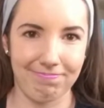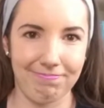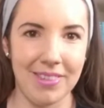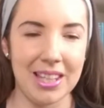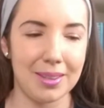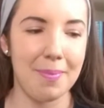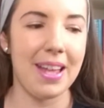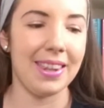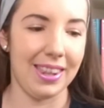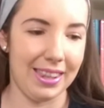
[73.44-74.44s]
this
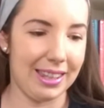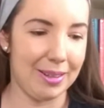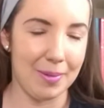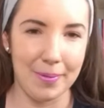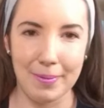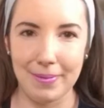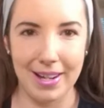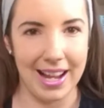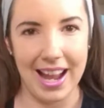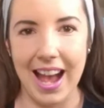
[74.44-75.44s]
month
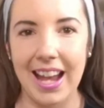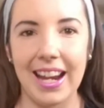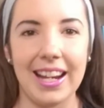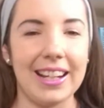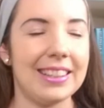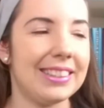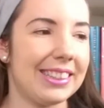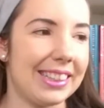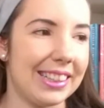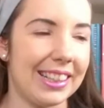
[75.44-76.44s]
I
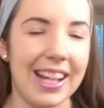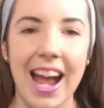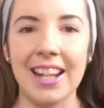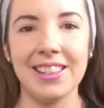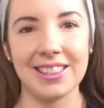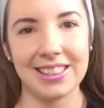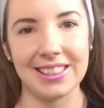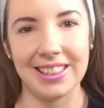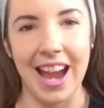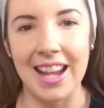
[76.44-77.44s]

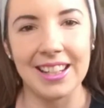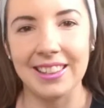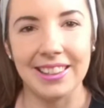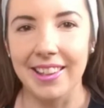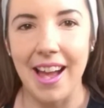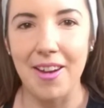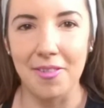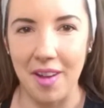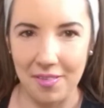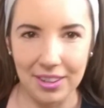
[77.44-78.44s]
didn't love
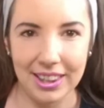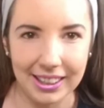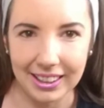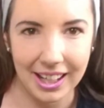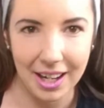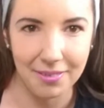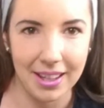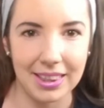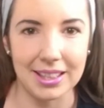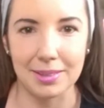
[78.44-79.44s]
everything that I
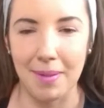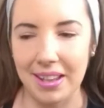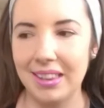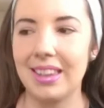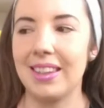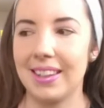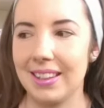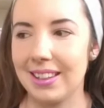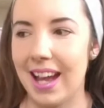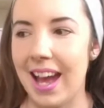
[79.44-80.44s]
read this month.
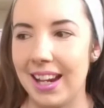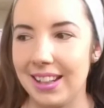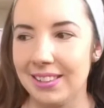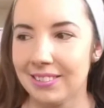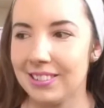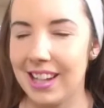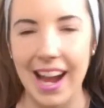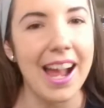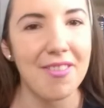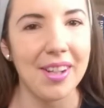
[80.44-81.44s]
I
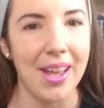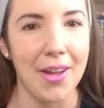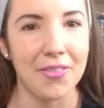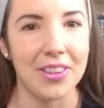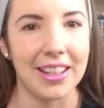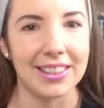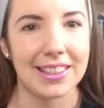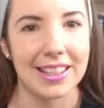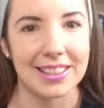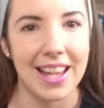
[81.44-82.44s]
have a lot of things
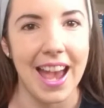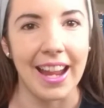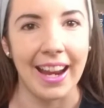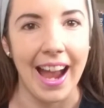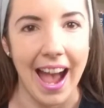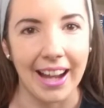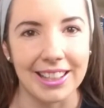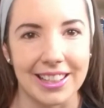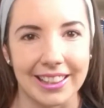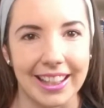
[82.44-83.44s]
to say,
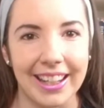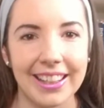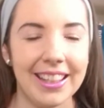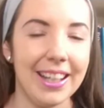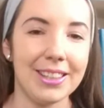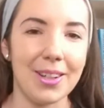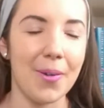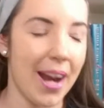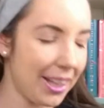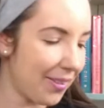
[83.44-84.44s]
actually. So
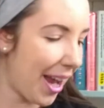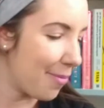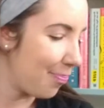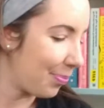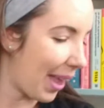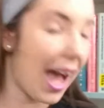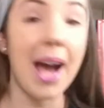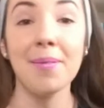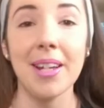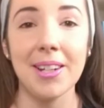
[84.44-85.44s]
anyway,
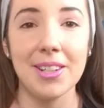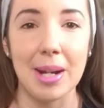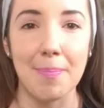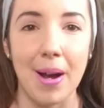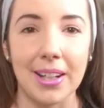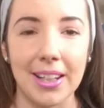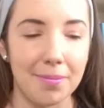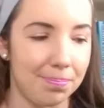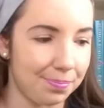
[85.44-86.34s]
I'm going to jump on in.